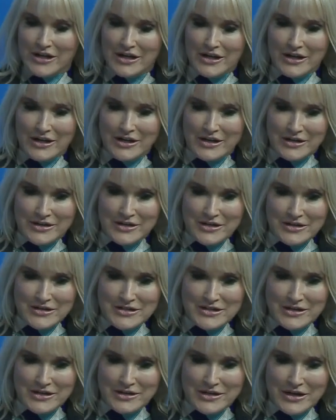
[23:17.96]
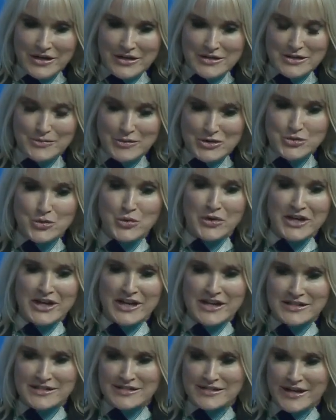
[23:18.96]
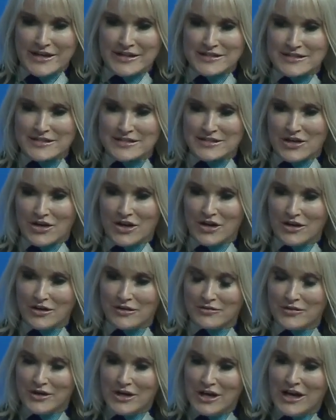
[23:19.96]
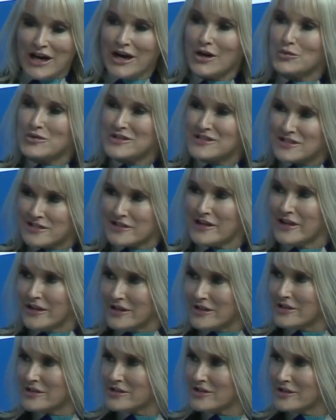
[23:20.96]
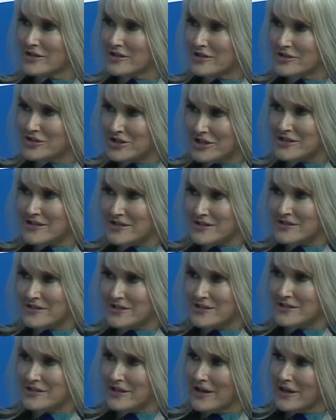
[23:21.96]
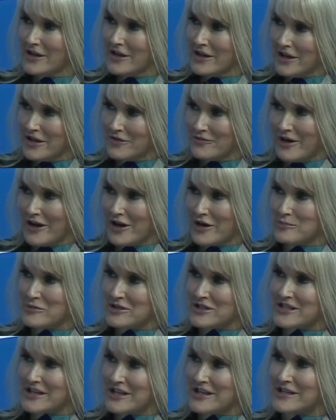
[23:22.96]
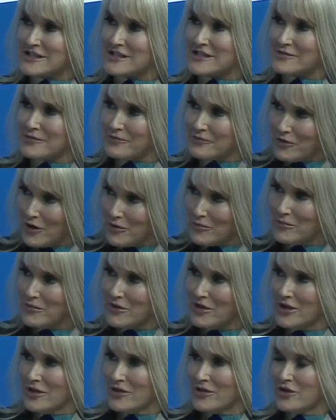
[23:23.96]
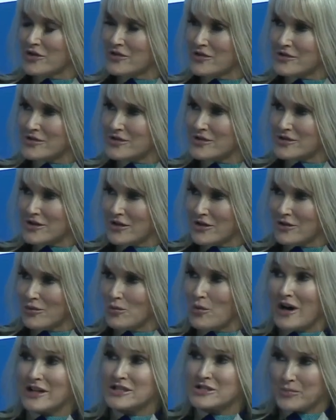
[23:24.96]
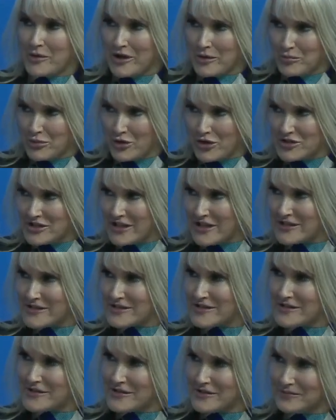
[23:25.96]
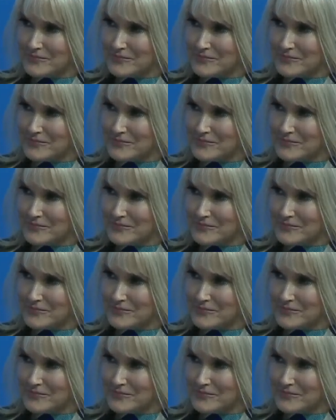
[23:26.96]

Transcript: And I suppose we want to get a sense of how resilient the GCC environment is from those uh, widespread protests.